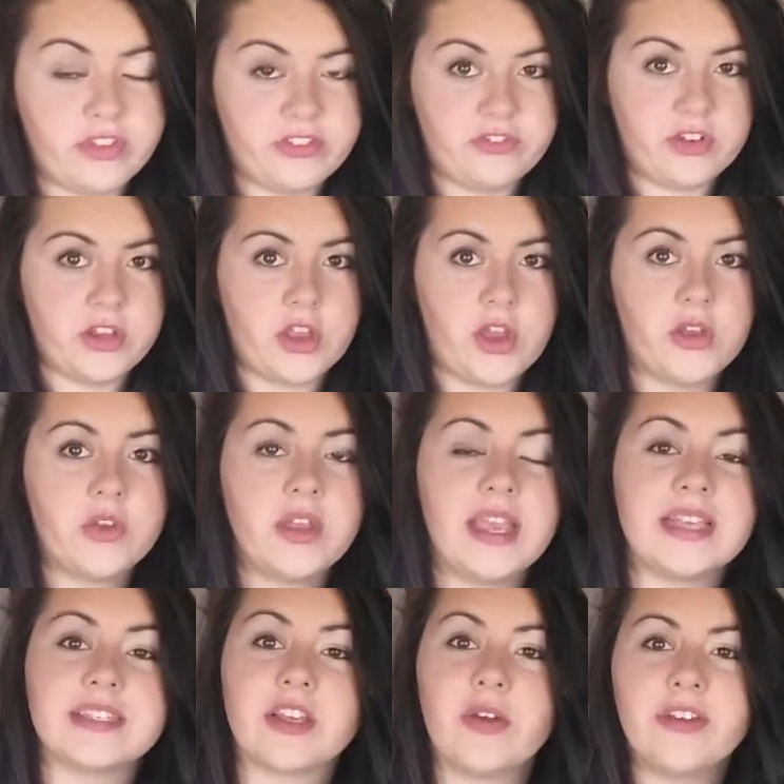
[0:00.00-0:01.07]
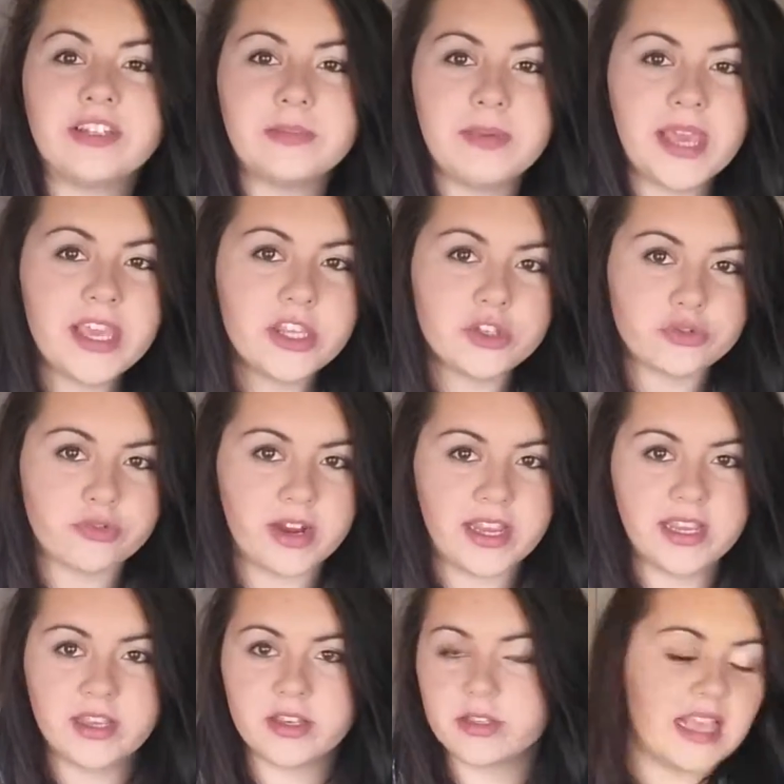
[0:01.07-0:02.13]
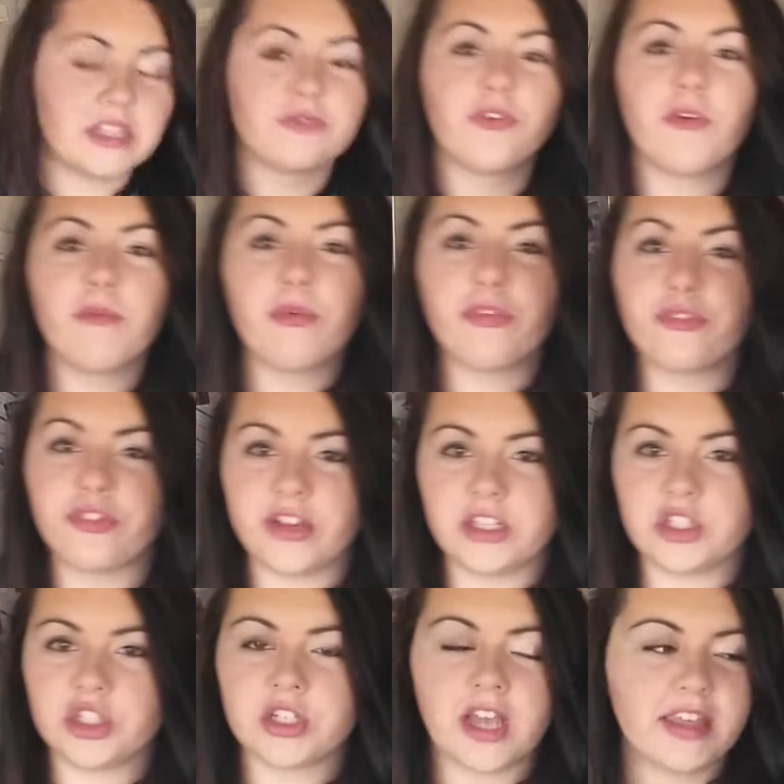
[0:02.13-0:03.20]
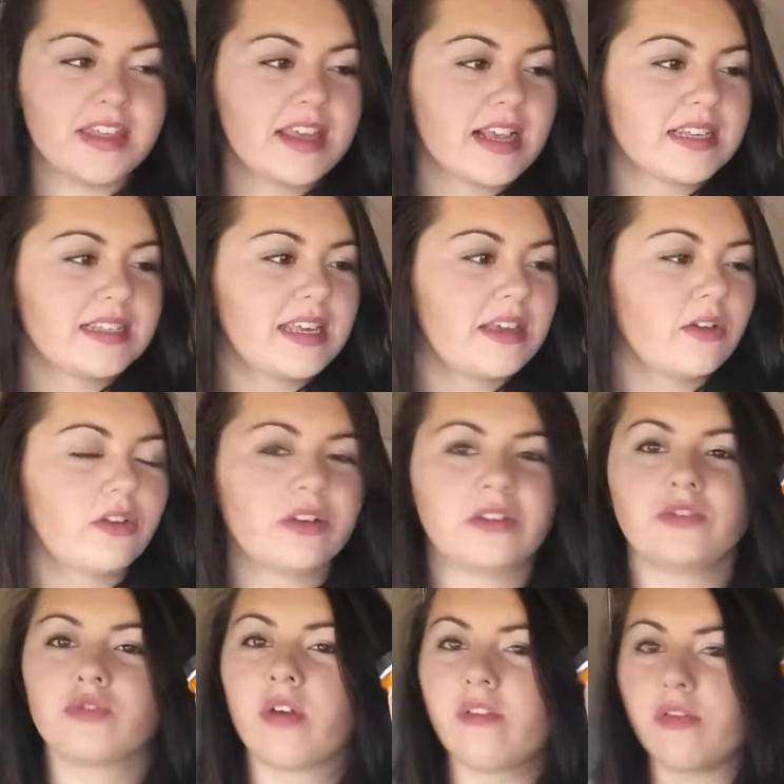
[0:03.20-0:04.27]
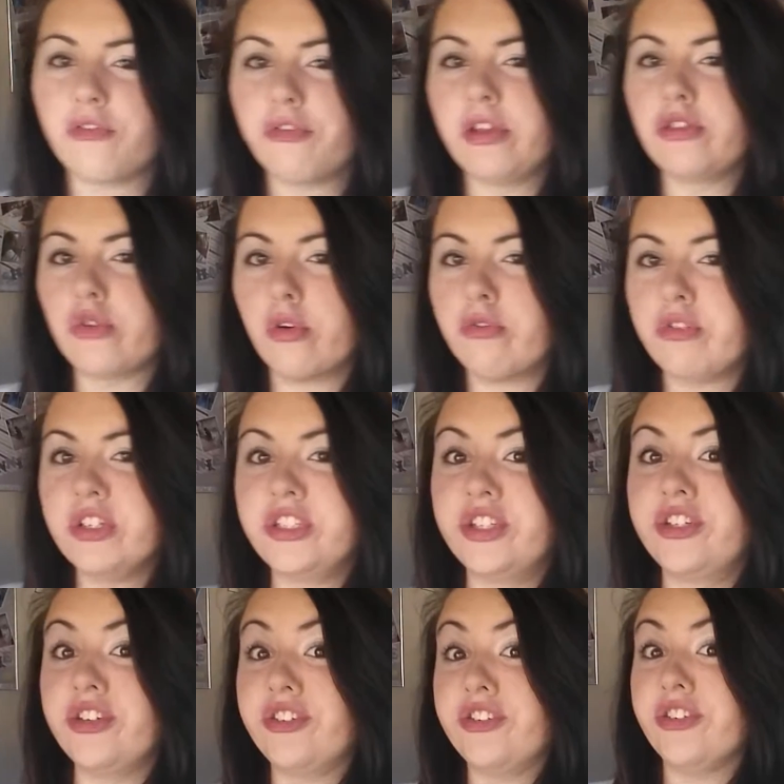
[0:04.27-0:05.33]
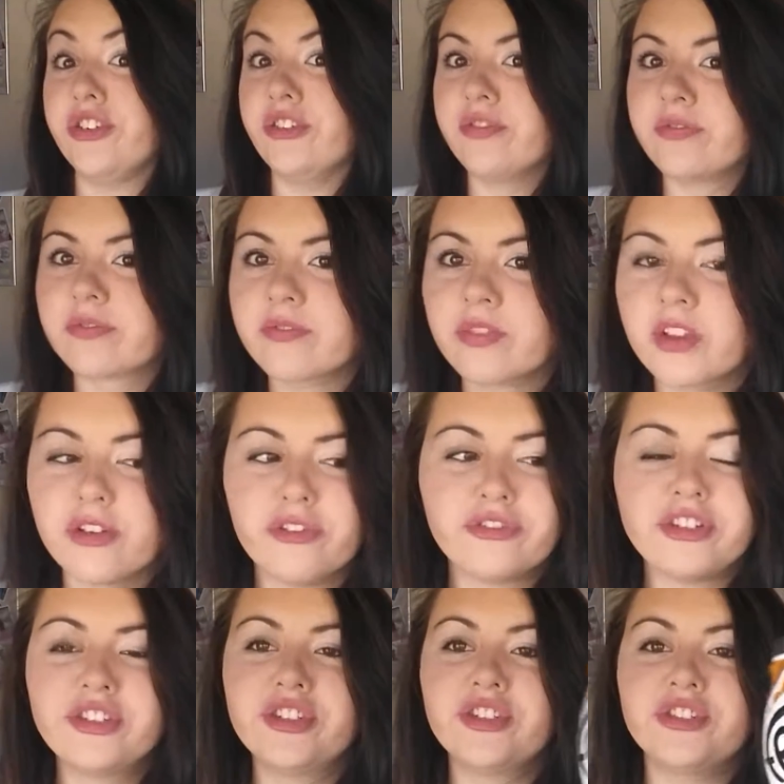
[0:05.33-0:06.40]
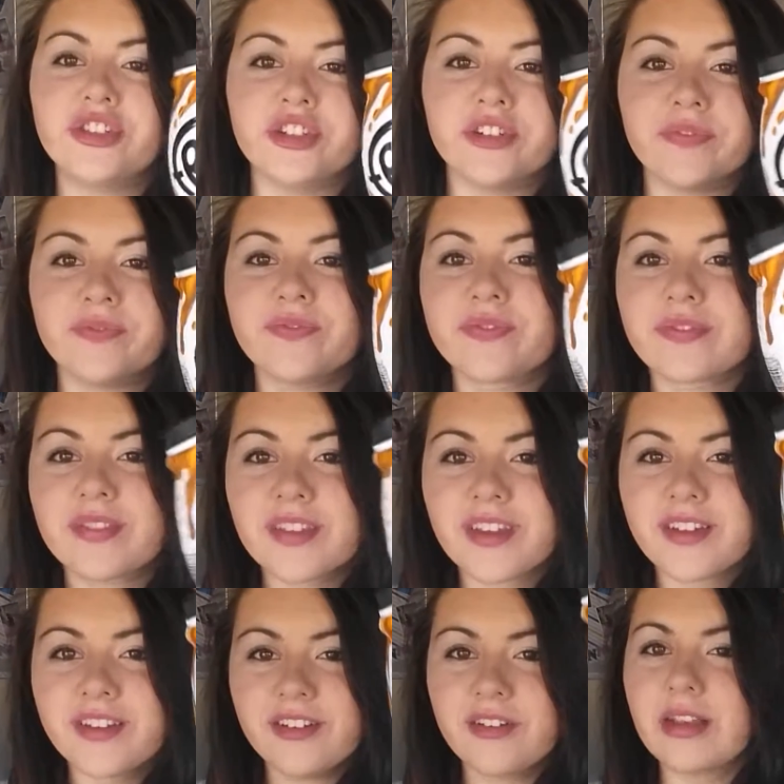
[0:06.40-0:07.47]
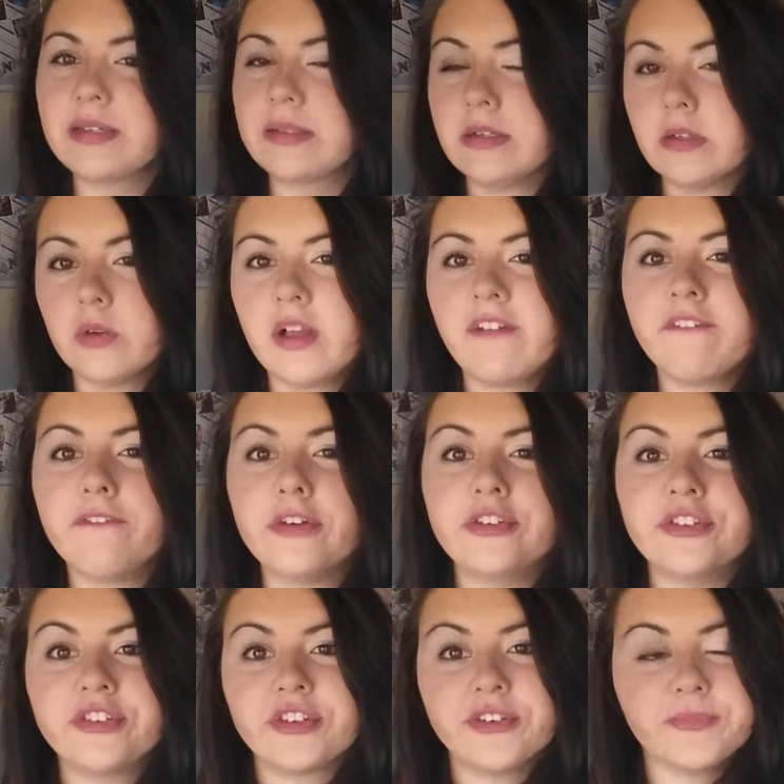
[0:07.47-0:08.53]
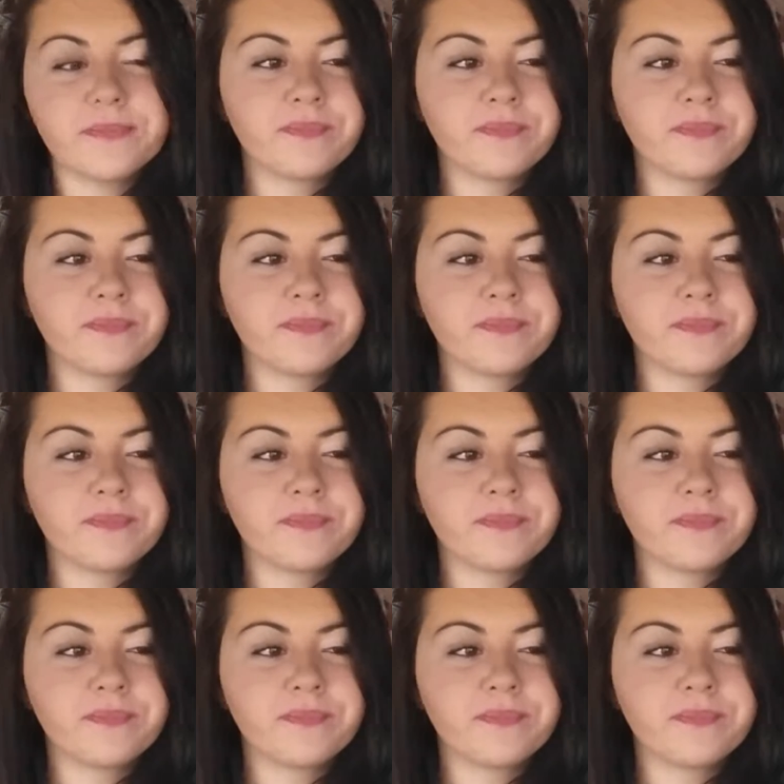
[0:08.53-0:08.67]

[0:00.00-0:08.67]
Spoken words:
this video is going to be a drink. It's from Fridge. I think that's it. It's rather Fridge or Fridge. Fridge. I thought I got what? Fridge.